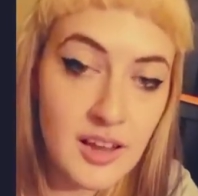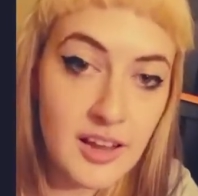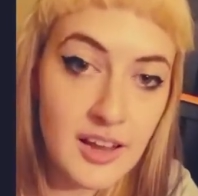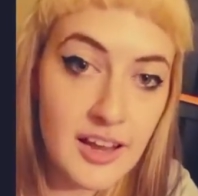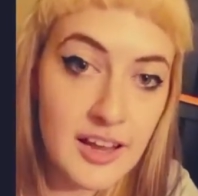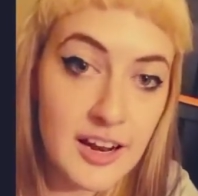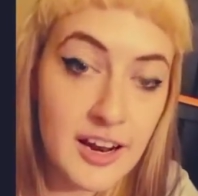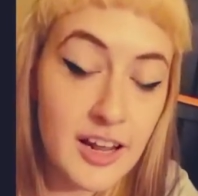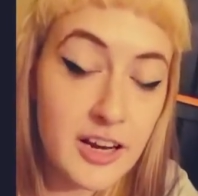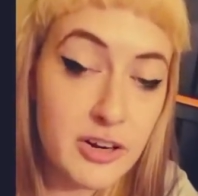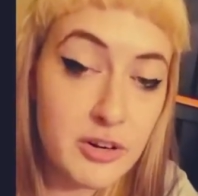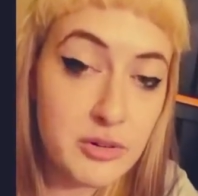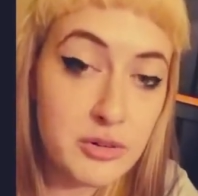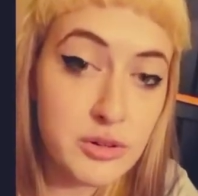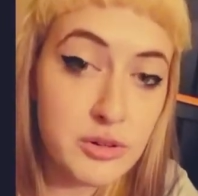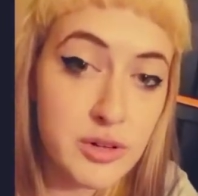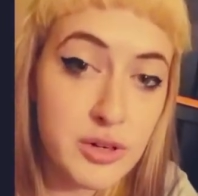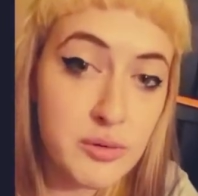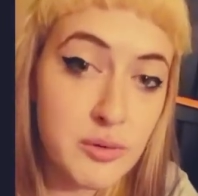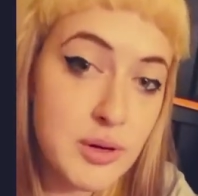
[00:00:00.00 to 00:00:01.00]
And I don't
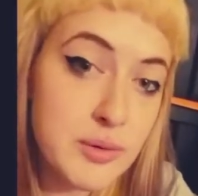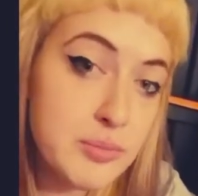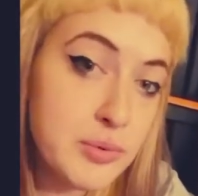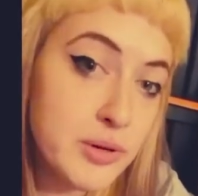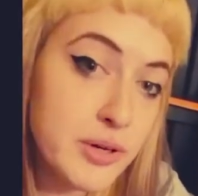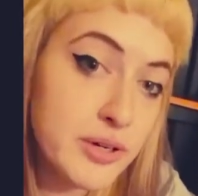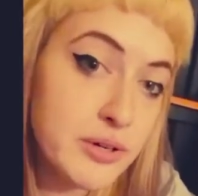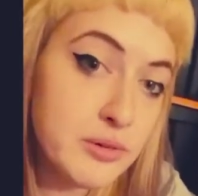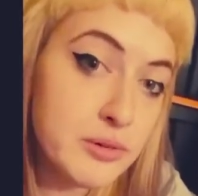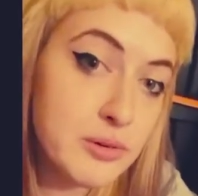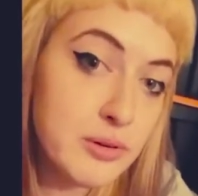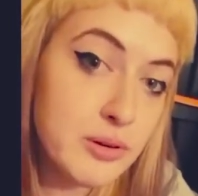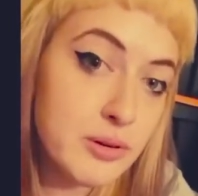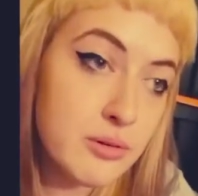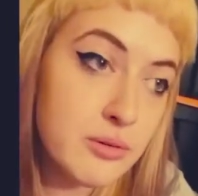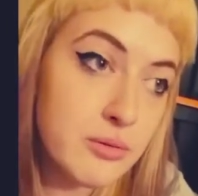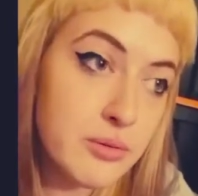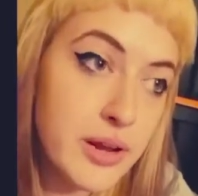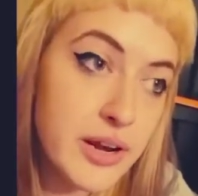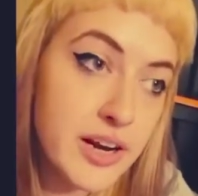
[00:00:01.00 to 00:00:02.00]
know at what point
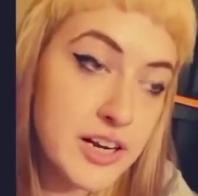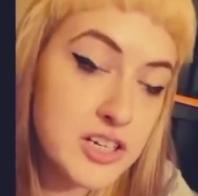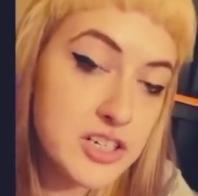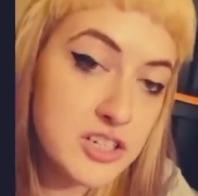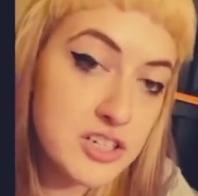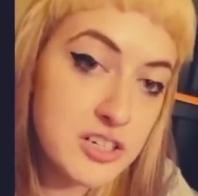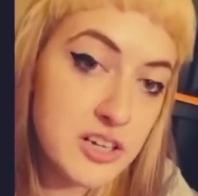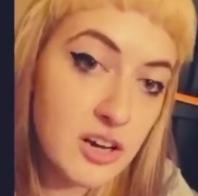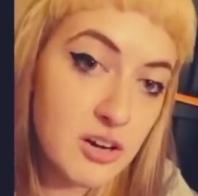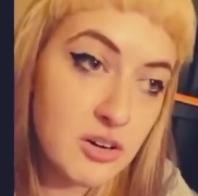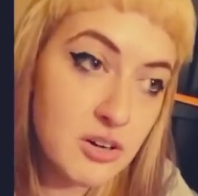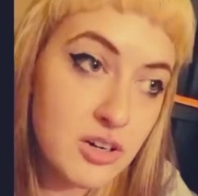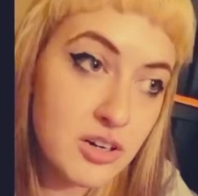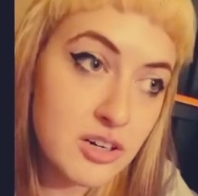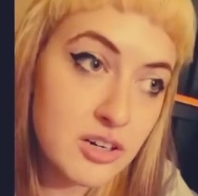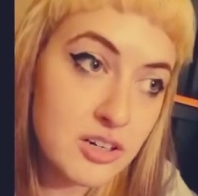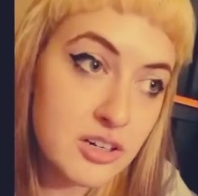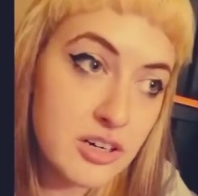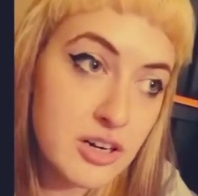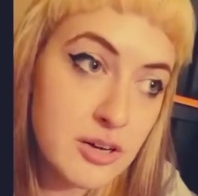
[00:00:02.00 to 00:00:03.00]
when I should tell
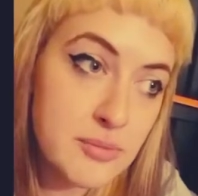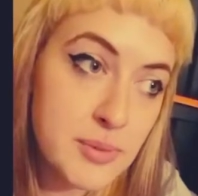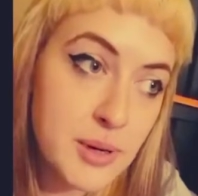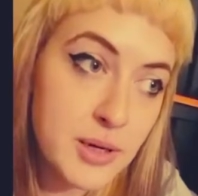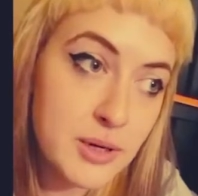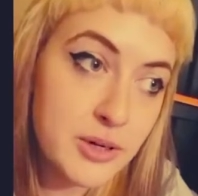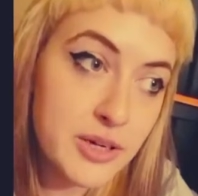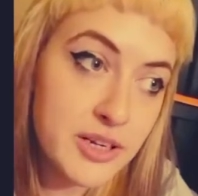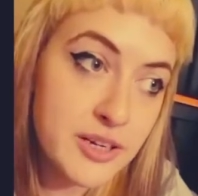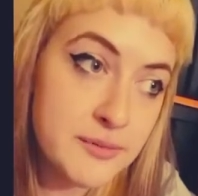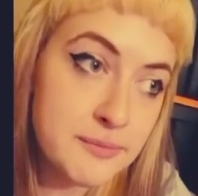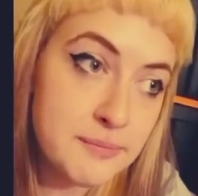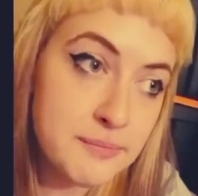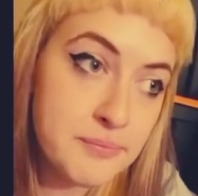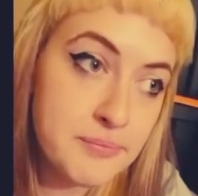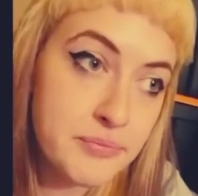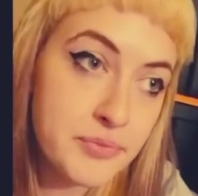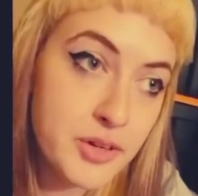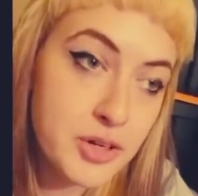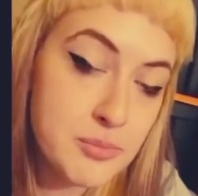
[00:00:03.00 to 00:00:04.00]
her about him,
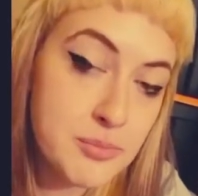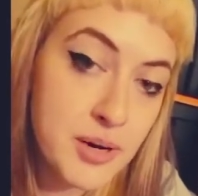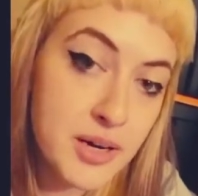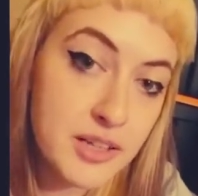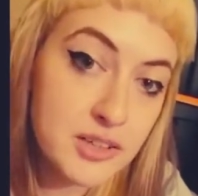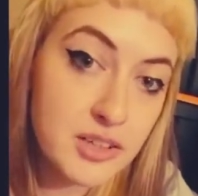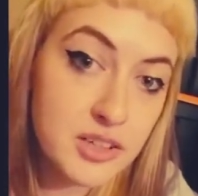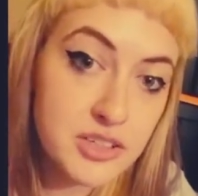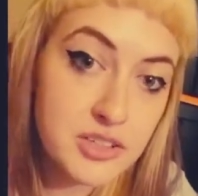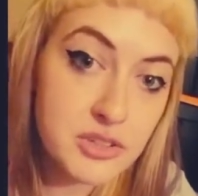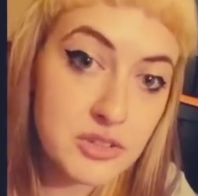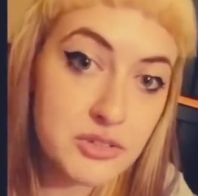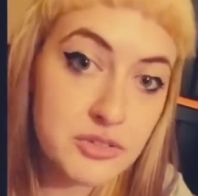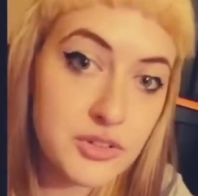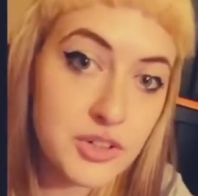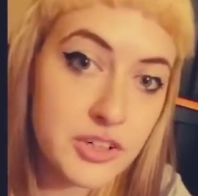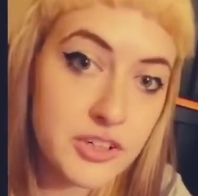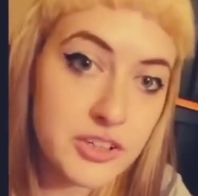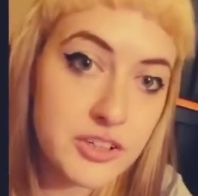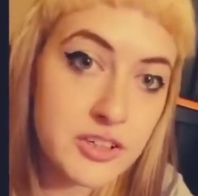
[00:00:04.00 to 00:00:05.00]
her biological
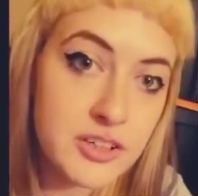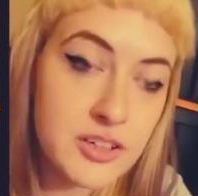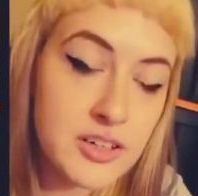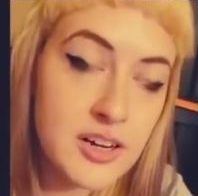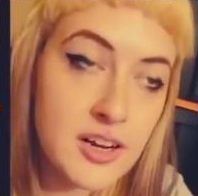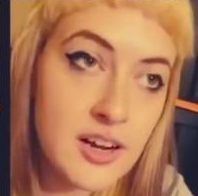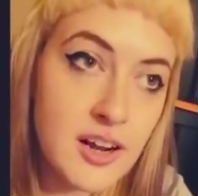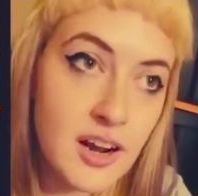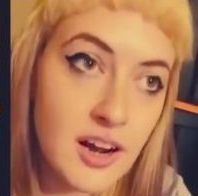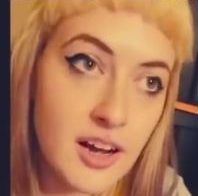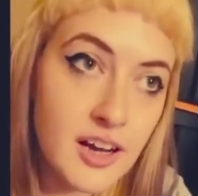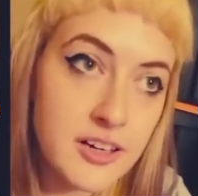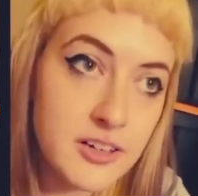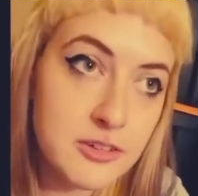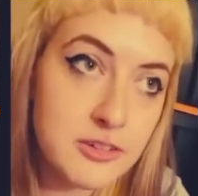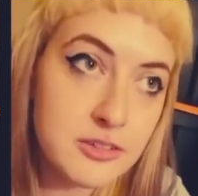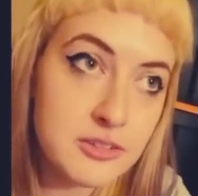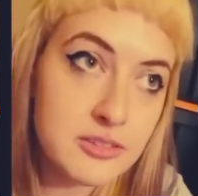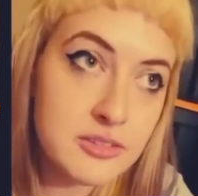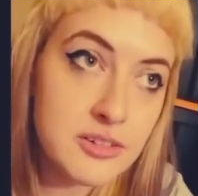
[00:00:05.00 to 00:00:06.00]
father. I
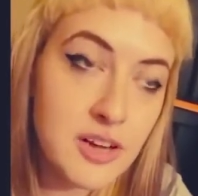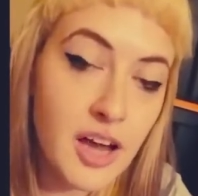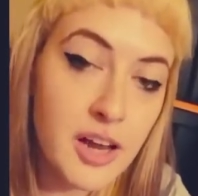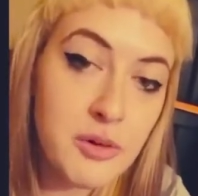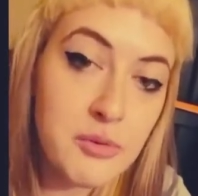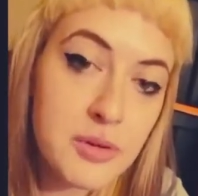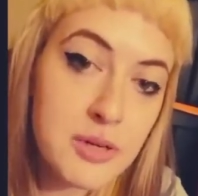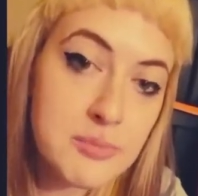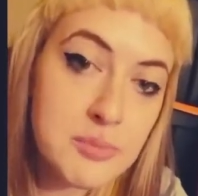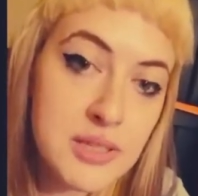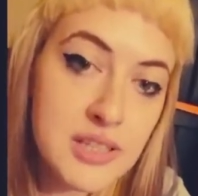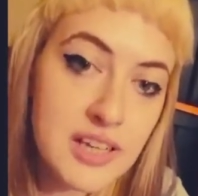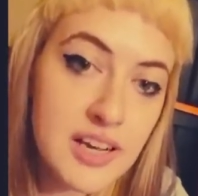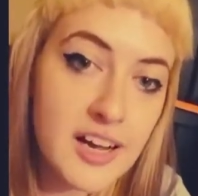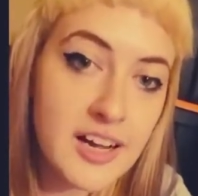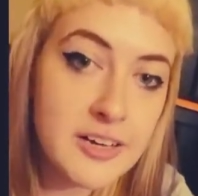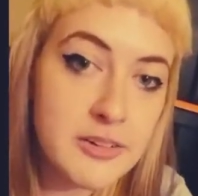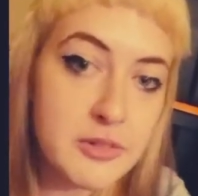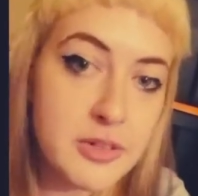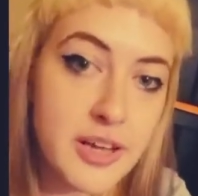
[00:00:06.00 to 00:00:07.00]
don't want to be the
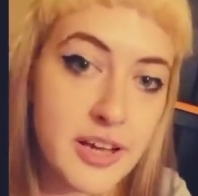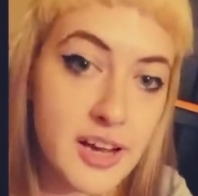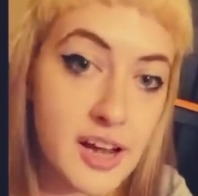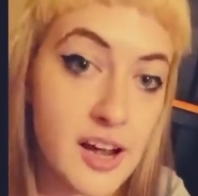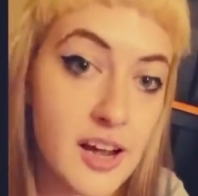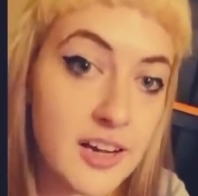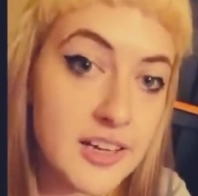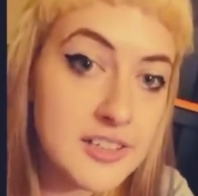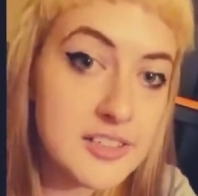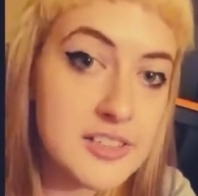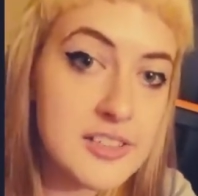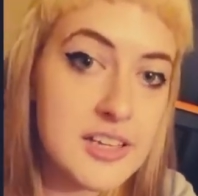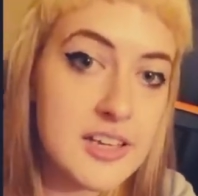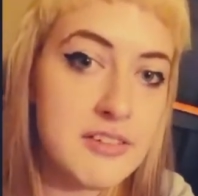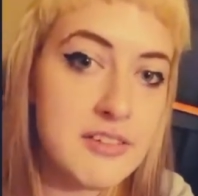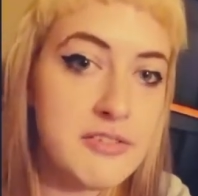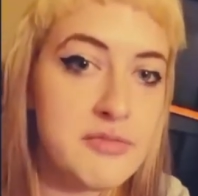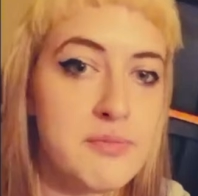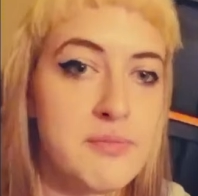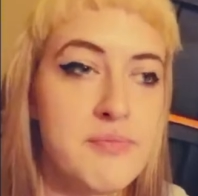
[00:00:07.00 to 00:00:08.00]
kind that hides
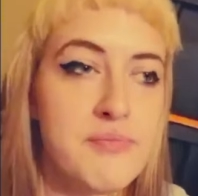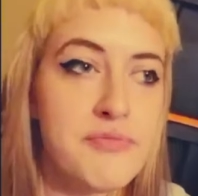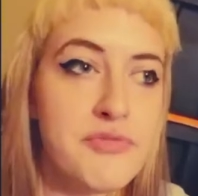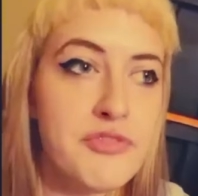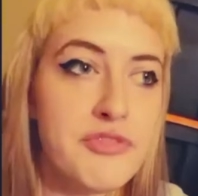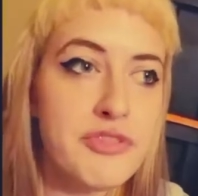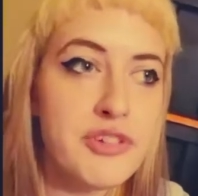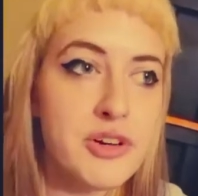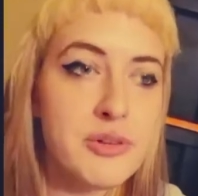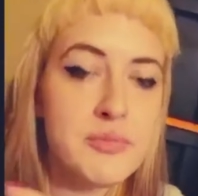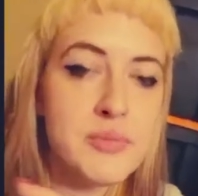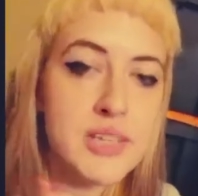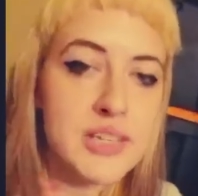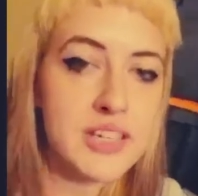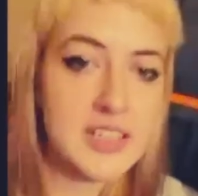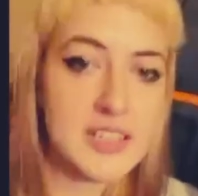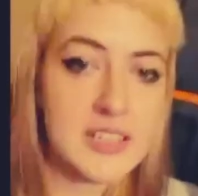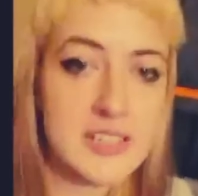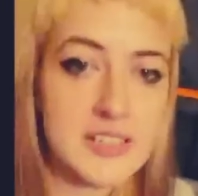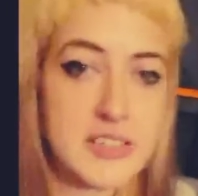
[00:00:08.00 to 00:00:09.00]
him from the
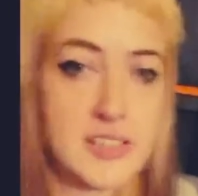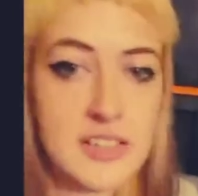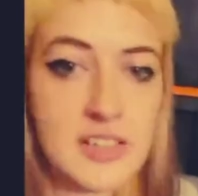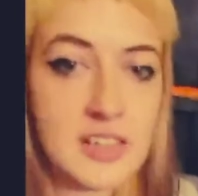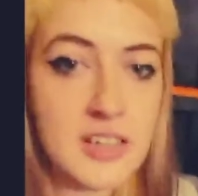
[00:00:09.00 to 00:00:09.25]
kids.